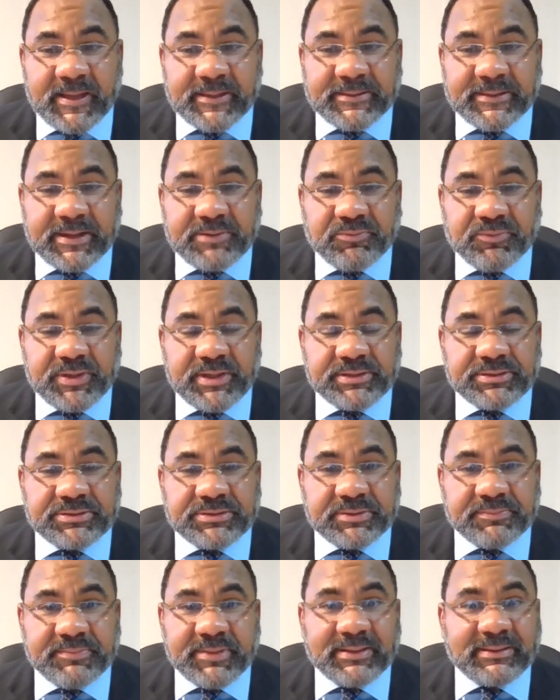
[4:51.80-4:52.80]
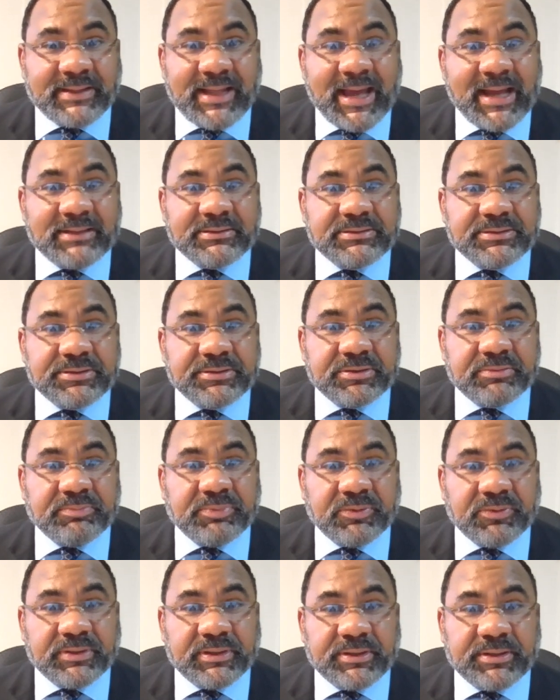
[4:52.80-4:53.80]
then we submit that to the
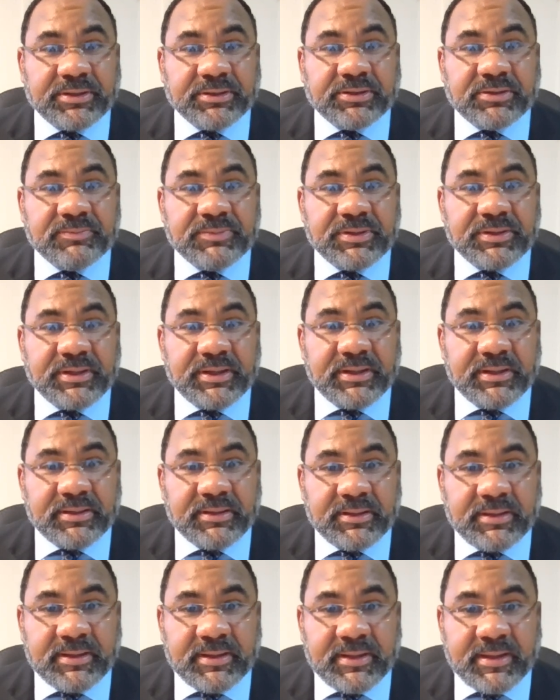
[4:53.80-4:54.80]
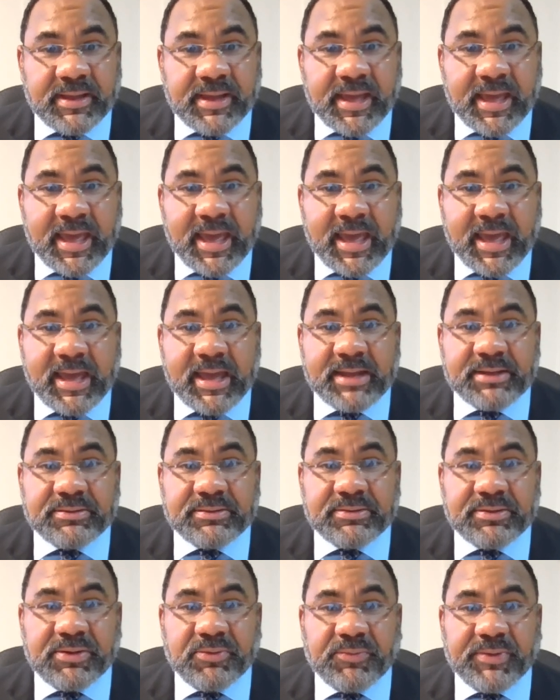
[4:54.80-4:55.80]
board and the community,
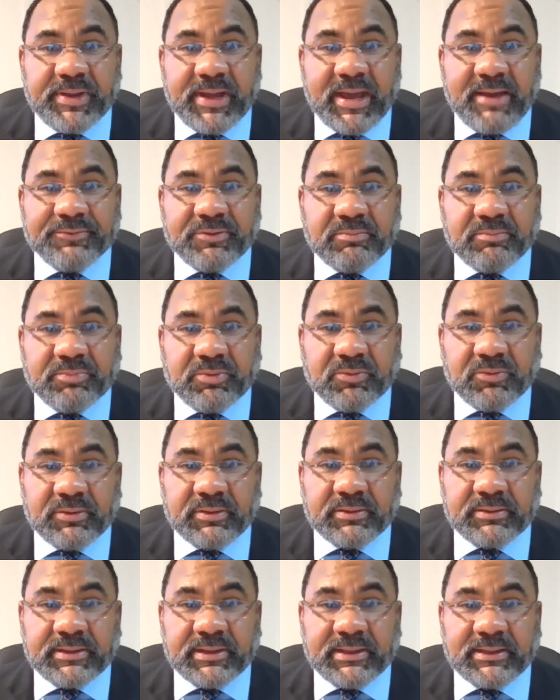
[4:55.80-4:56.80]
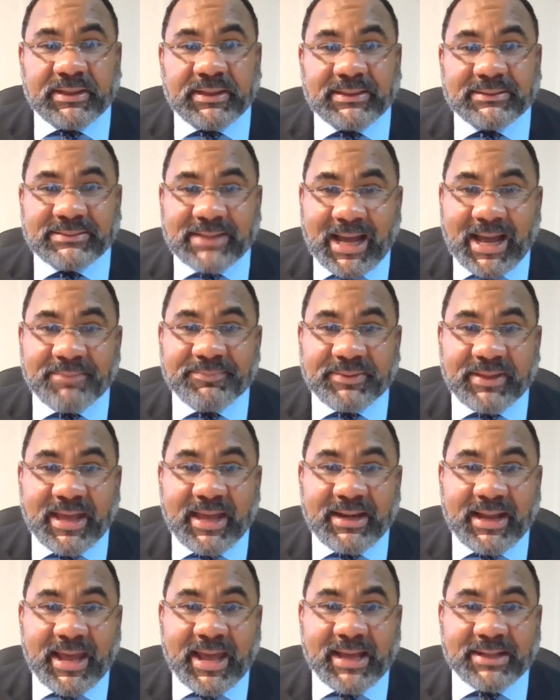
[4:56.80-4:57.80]
and we have the board adopt
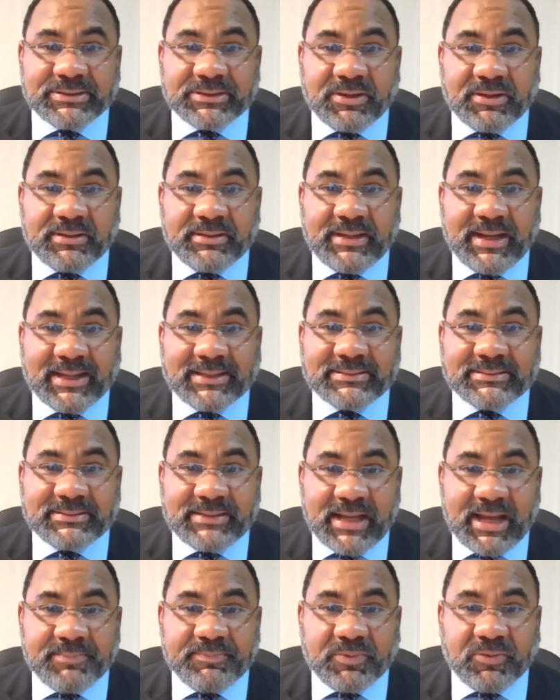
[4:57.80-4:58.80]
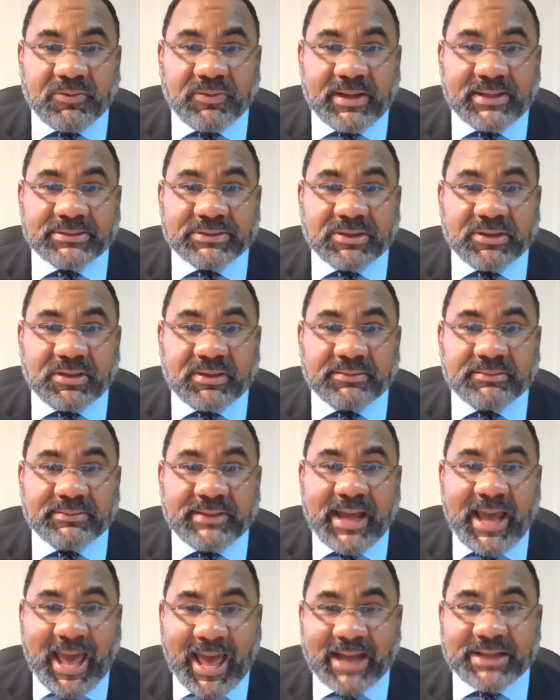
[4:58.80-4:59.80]
that as our next step or as our
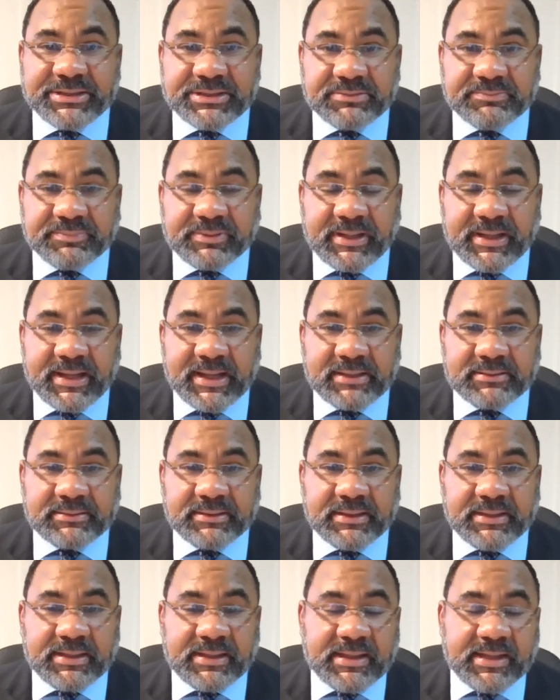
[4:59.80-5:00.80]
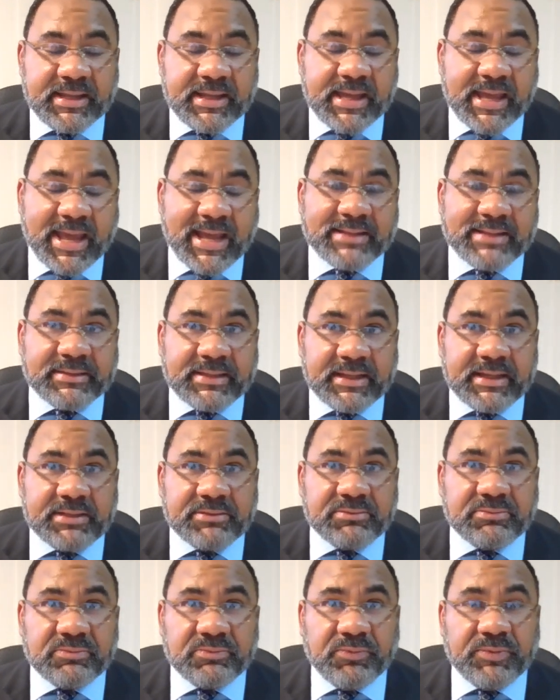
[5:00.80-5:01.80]
action plan, And
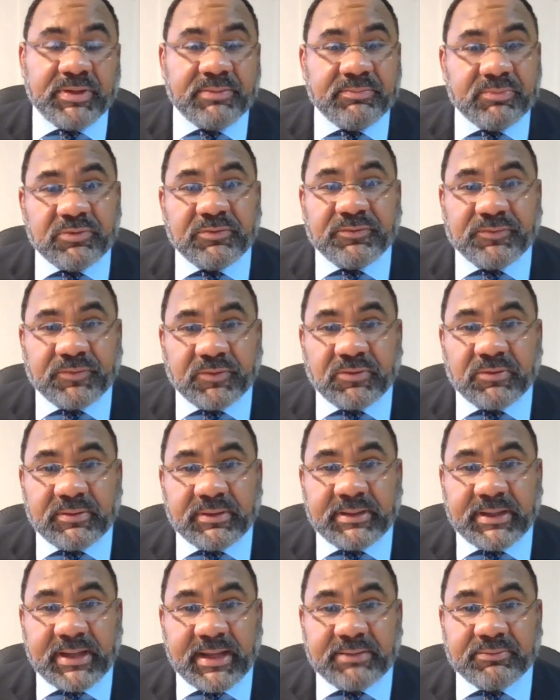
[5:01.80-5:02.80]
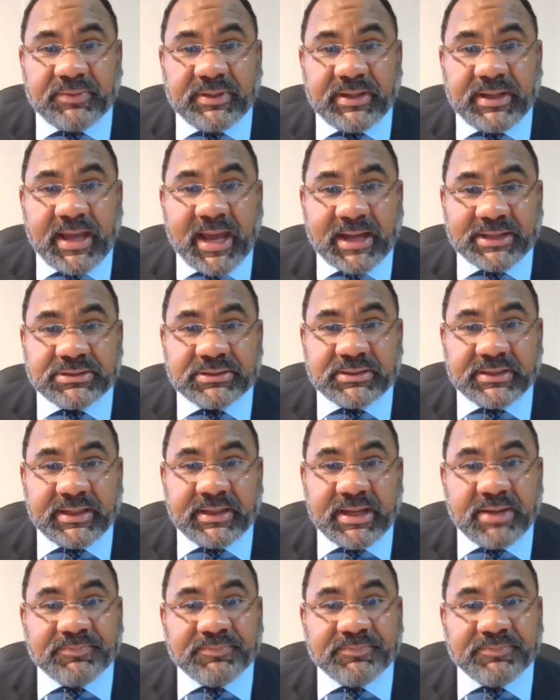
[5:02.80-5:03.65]
then we move forward and we actually